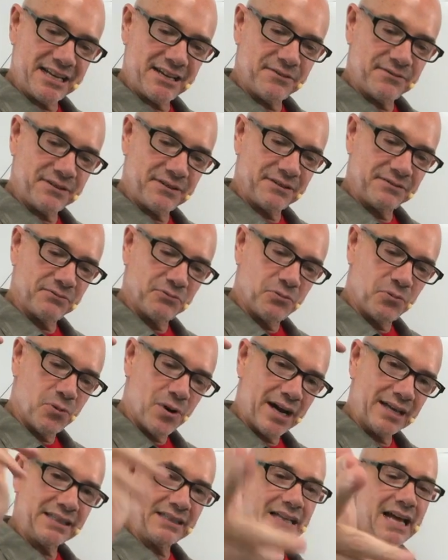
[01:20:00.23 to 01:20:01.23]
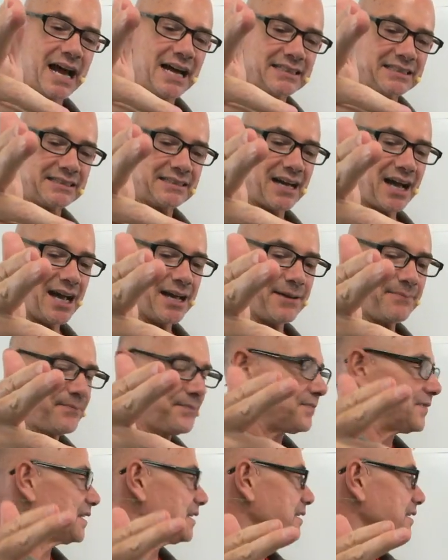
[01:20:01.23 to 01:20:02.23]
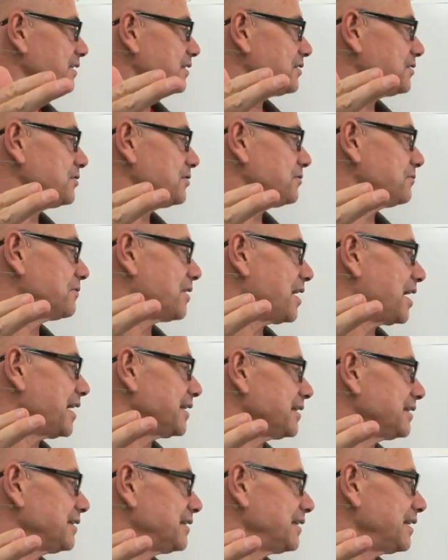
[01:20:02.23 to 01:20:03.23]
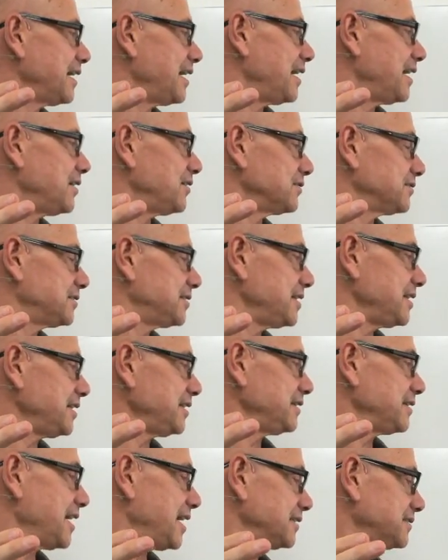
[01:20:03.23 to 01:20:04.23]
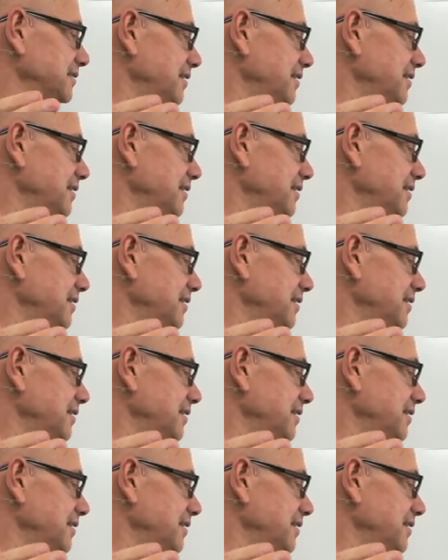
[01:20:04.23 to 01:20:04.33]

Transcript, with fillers: it one last time, you write LT last